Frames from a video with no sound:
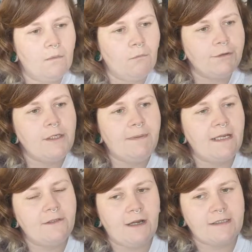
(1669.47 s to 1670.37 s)
Would you be
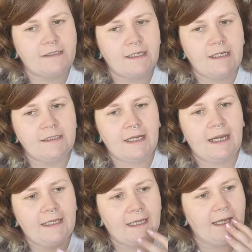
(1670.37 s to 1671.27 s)
interested
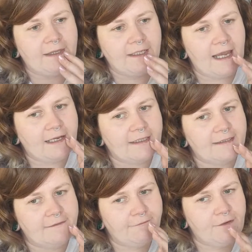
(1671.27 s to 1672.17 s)
in like the
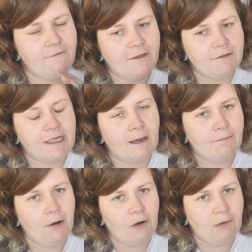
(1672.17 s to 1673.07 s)
next few videos that I
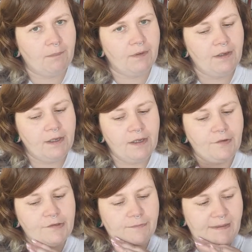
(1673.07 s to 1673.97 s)
put up
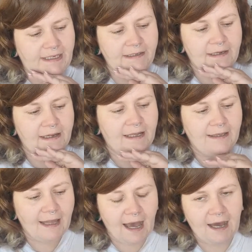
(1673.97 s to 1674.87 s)
to be
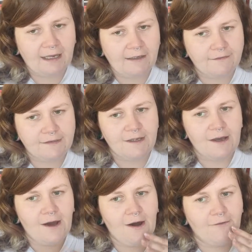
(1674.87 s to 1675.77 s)
lives
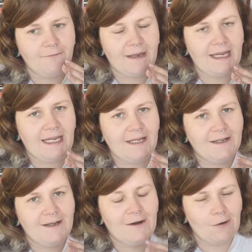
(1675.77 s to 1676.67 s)
of
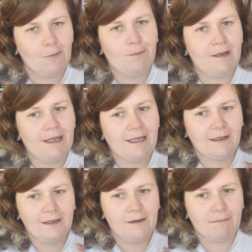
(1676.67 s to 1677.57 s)
me
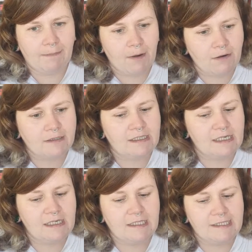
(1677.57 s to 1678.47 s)
opening my
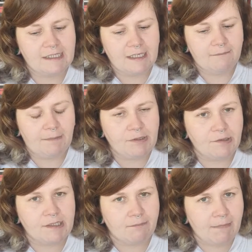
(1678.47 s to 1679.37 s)
boxes, maybe
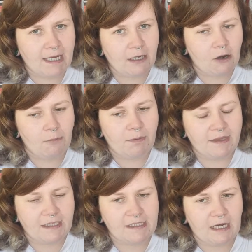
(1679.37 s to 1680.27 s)
doing some makeup and
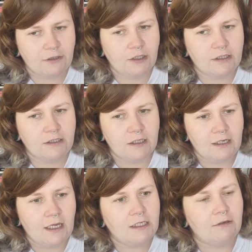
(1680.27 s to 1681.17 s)
things like that, just
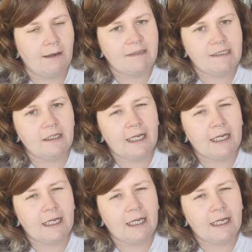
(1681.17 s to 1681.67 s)
so I'm still